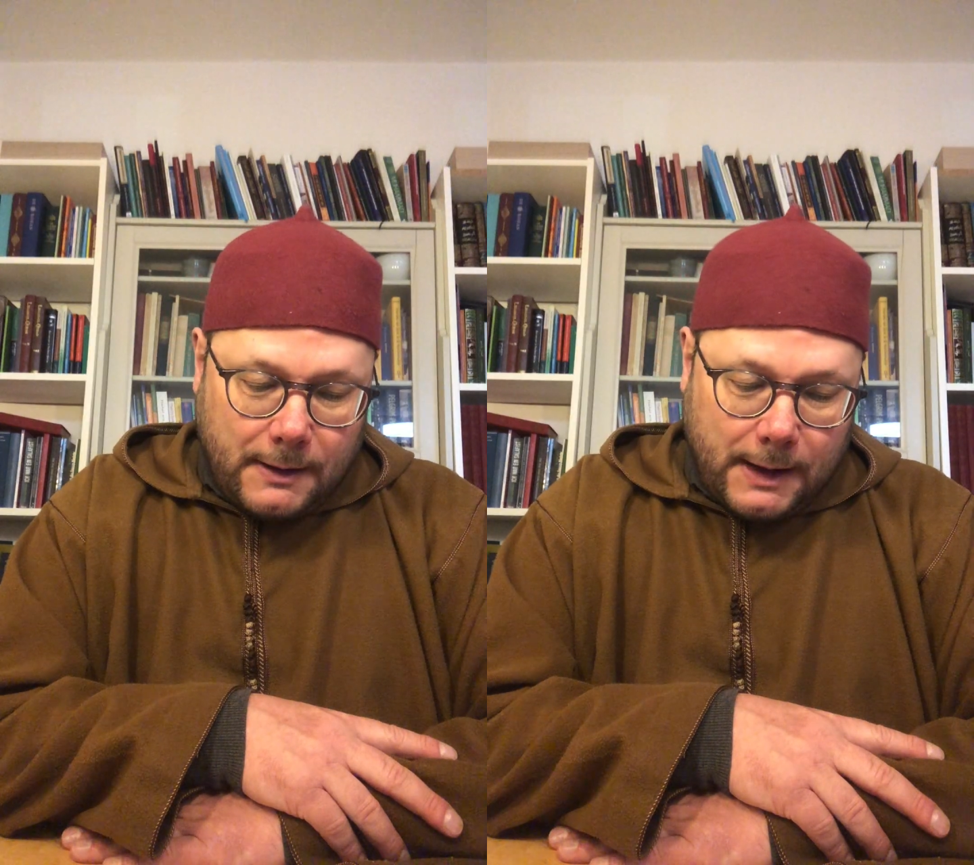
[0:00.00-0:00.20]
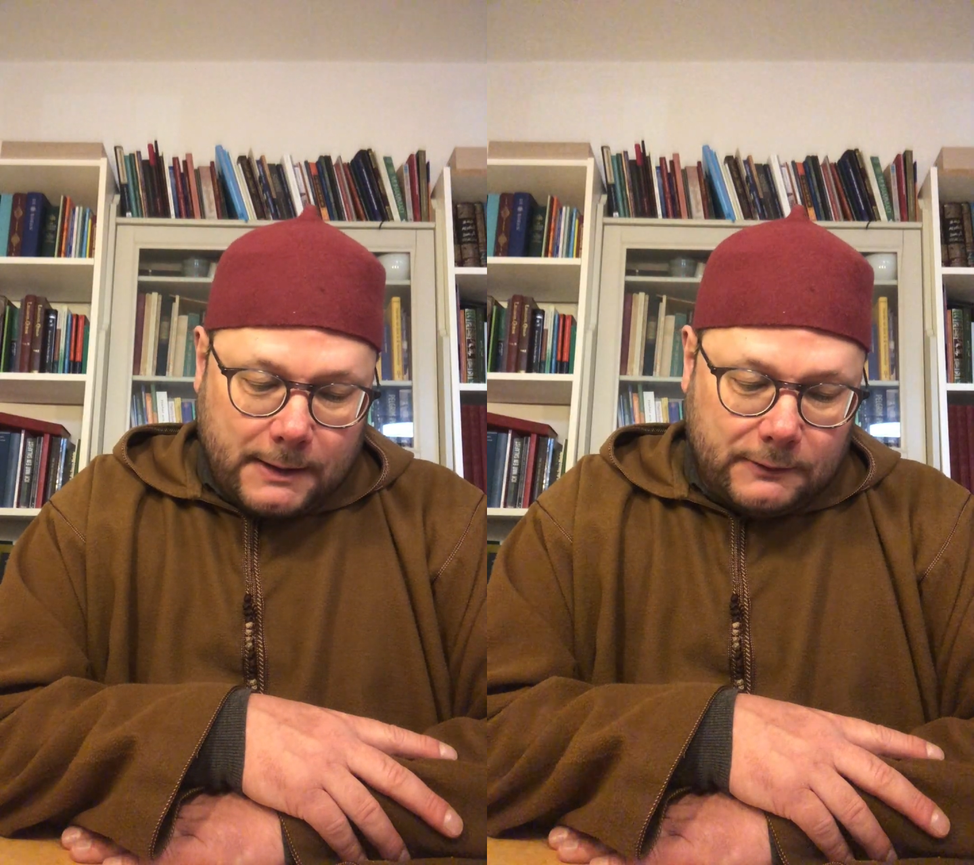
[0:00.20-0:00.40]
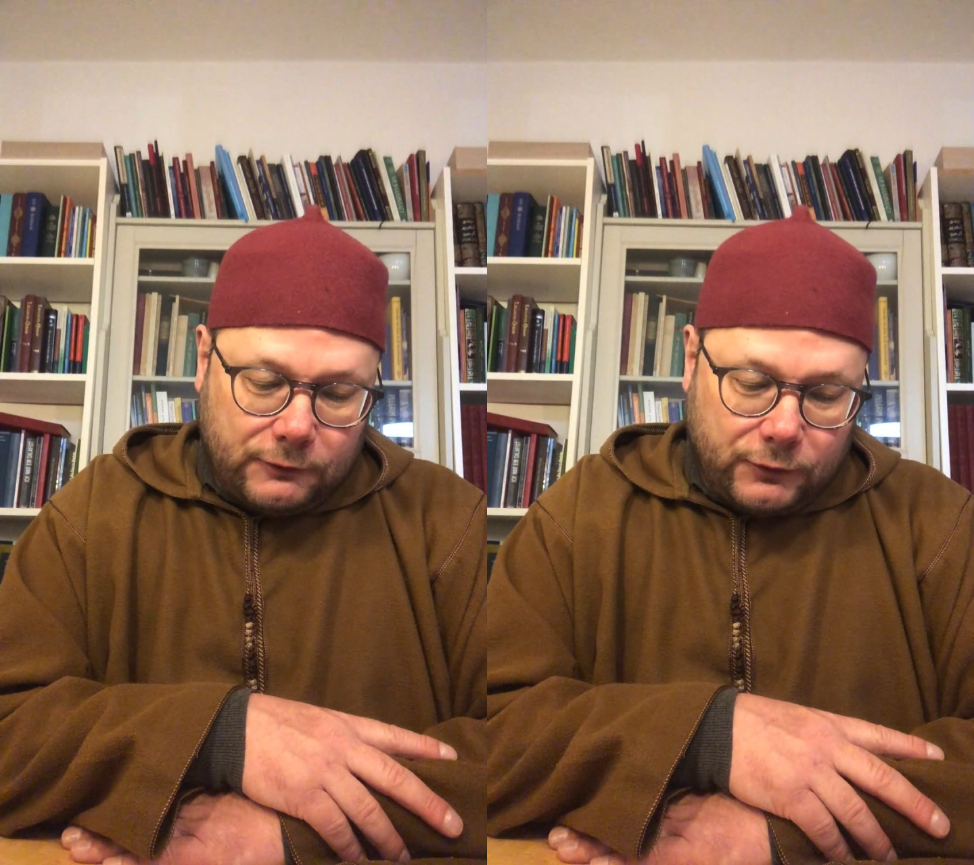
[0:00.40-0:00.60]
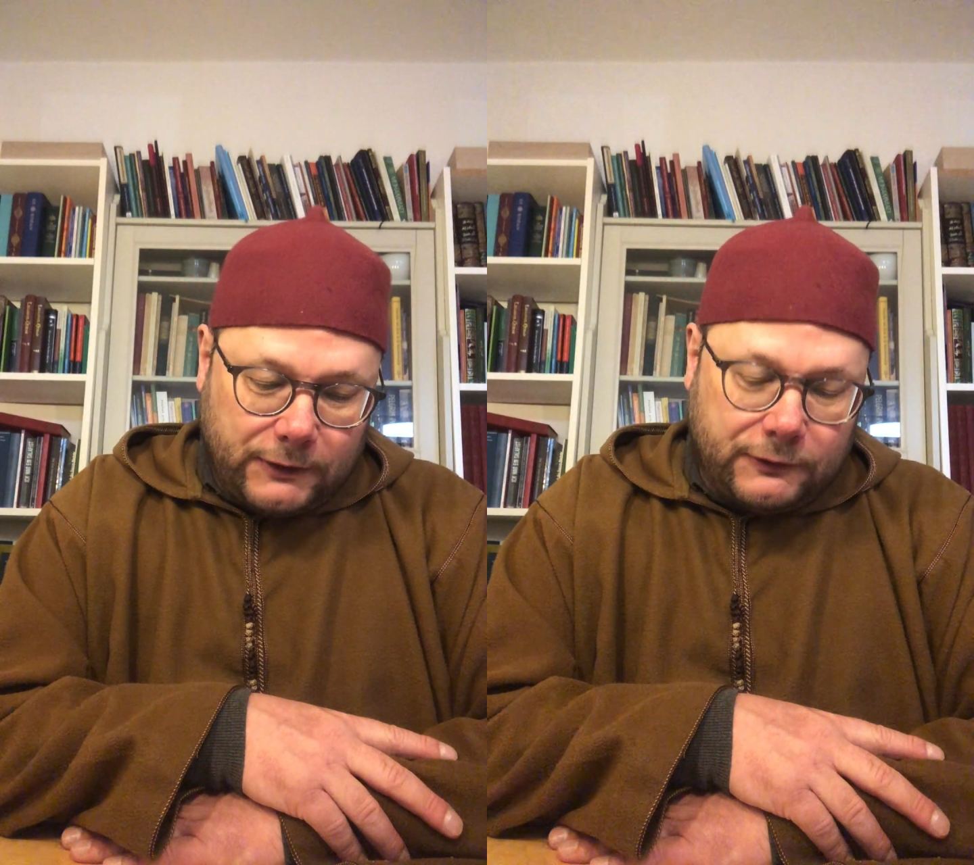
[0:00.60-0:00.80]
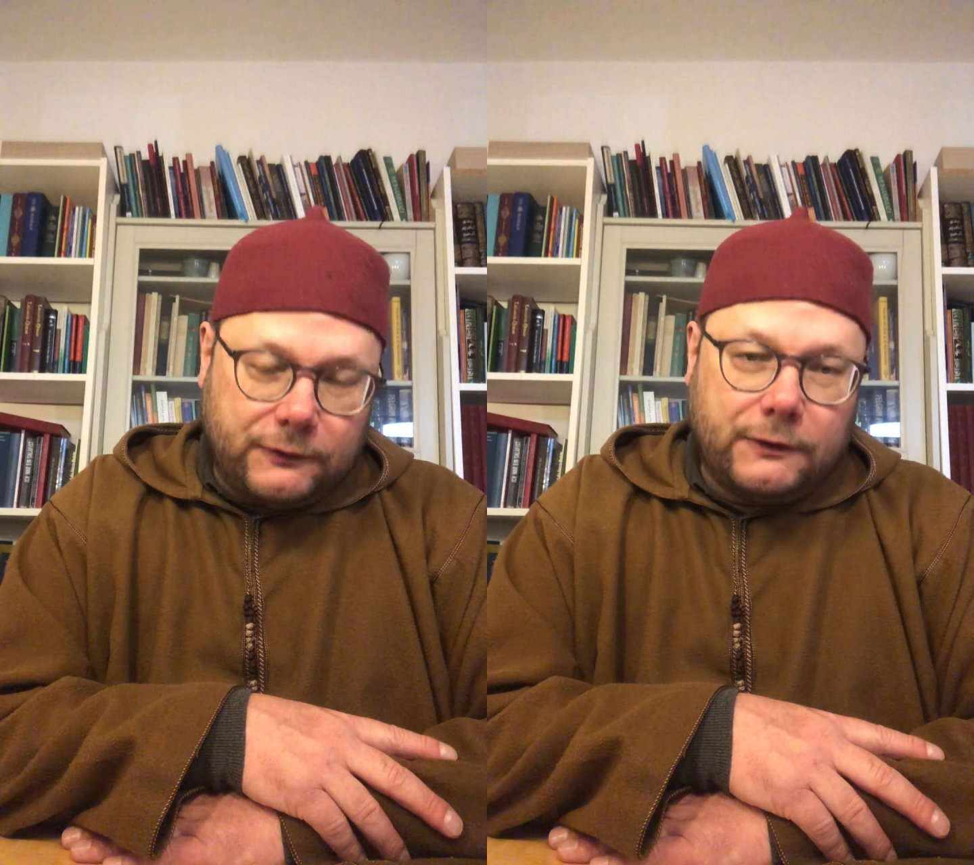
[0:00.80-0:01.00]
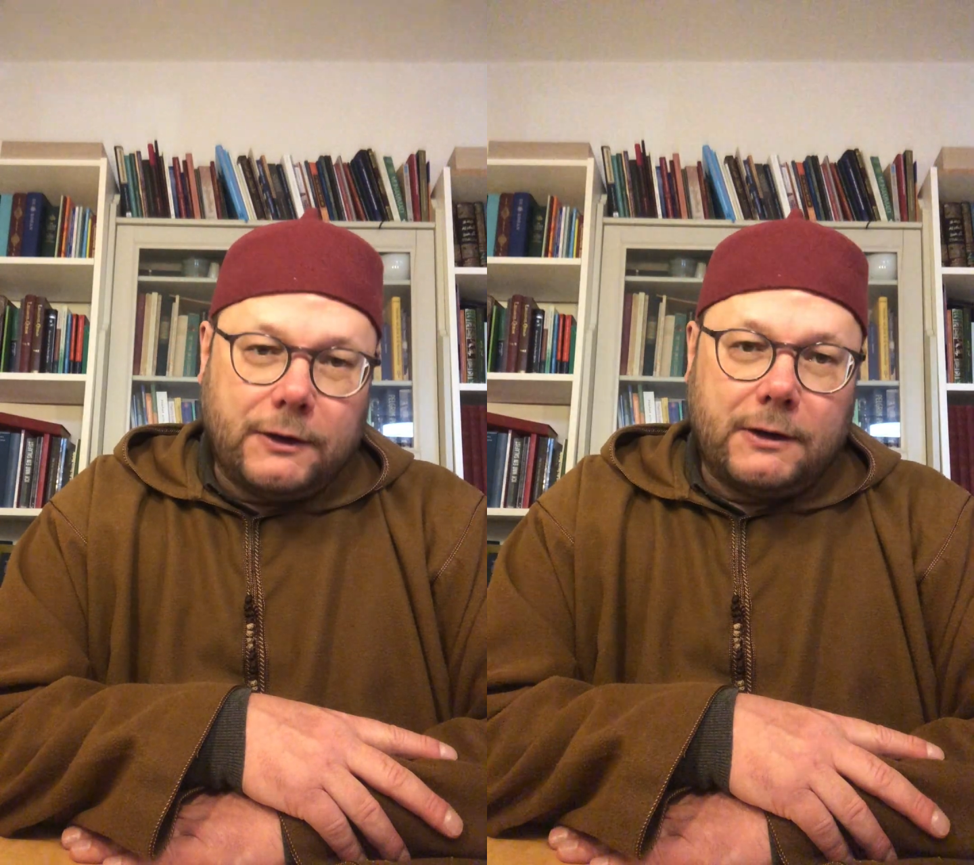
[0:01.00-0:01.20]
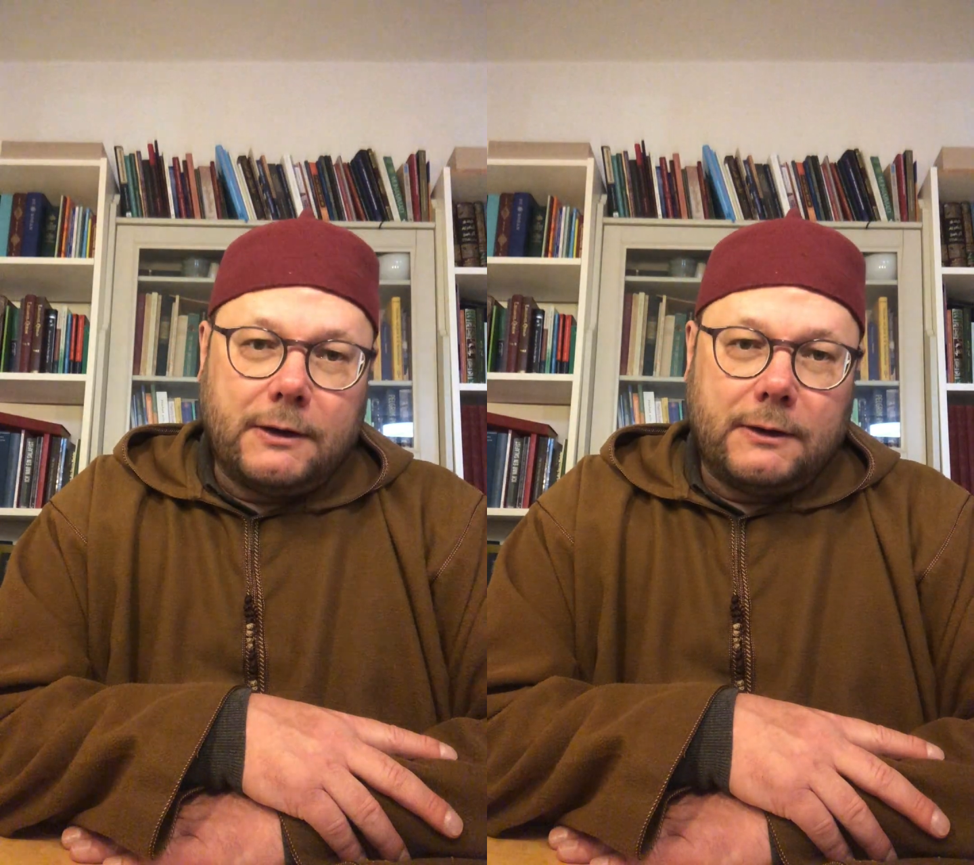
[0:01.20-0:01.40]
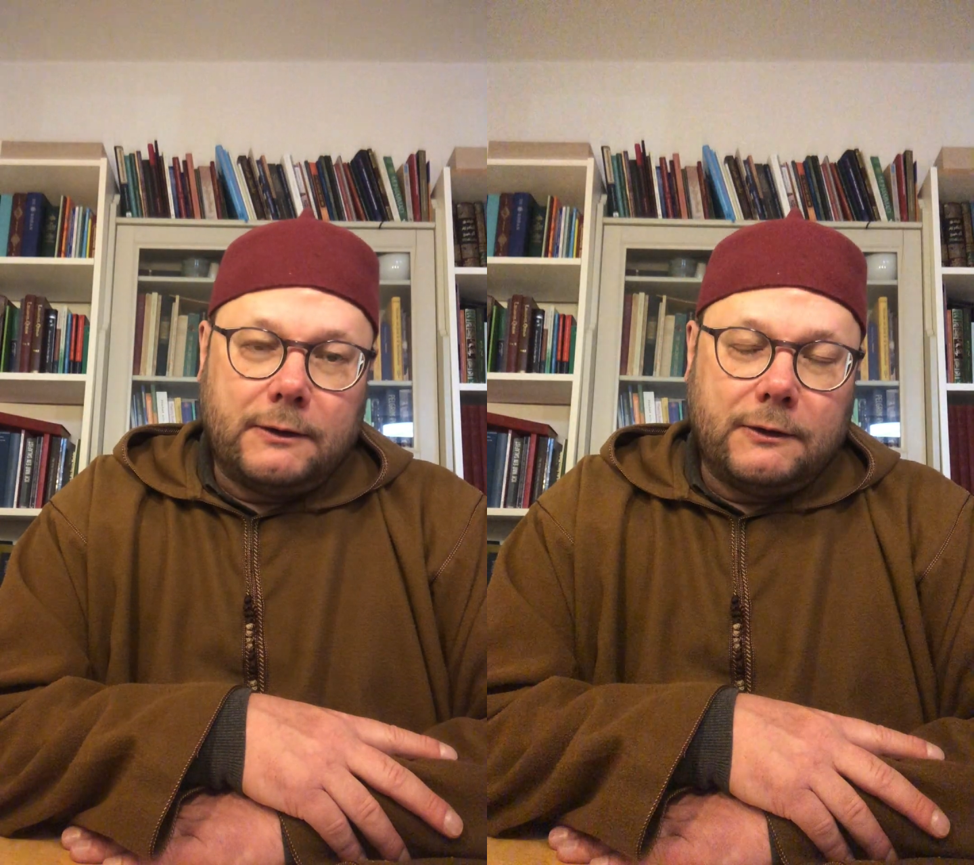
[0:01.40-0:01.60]
And so this is
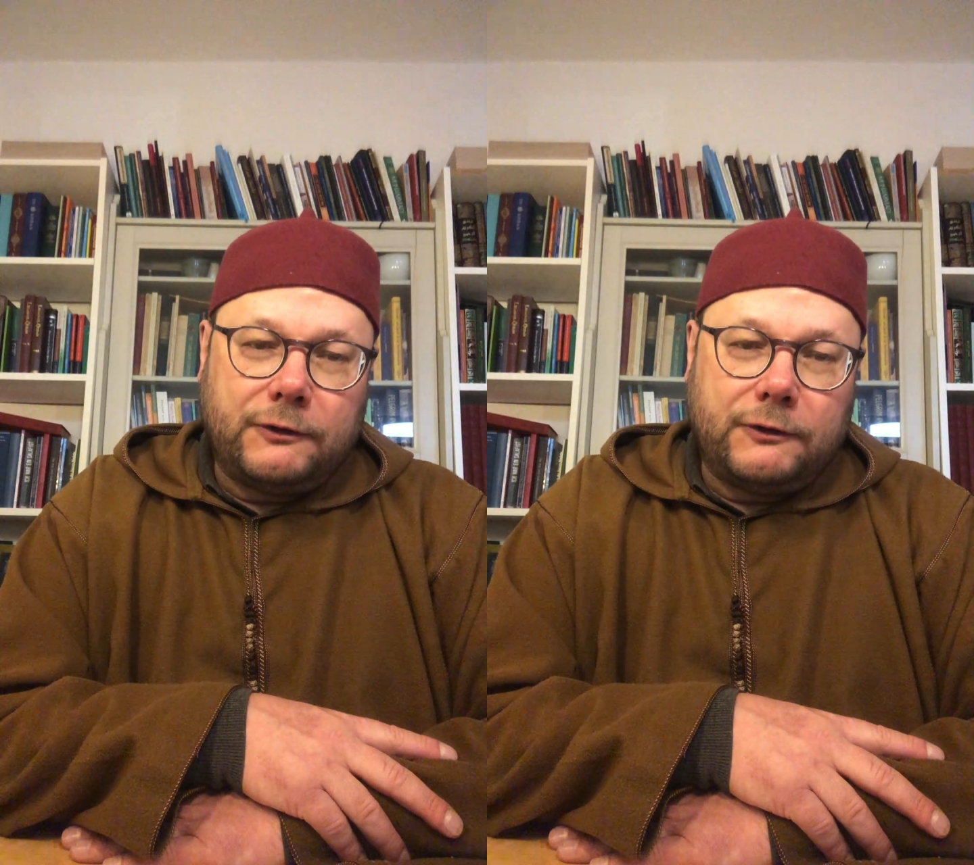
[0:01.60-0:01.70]
the